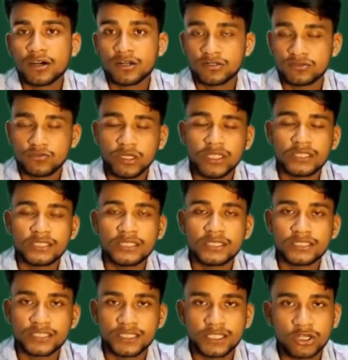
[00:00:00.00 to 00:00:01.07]
or we are
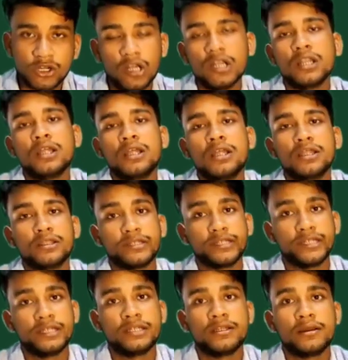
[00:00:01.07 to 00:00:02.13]
just recall
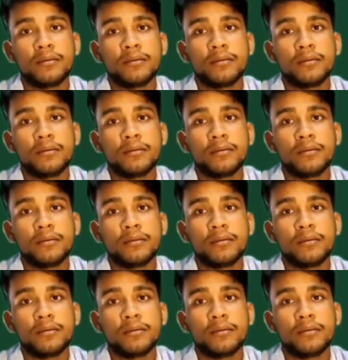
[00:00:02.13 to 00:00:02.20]
the